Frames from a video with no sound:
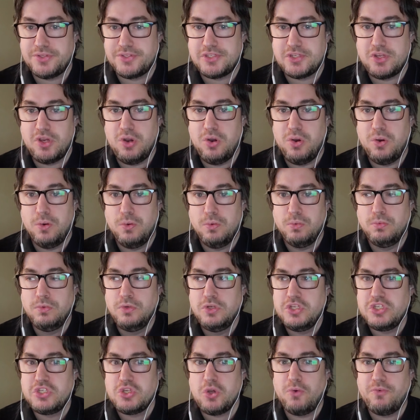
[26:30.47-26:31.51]
So
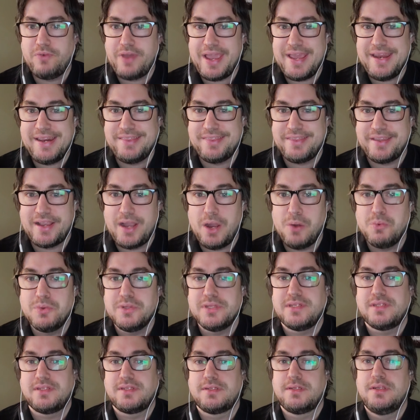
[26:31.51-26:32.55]
if anything, I
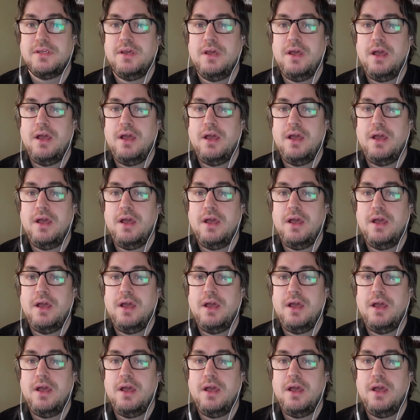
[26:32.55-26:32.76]
was,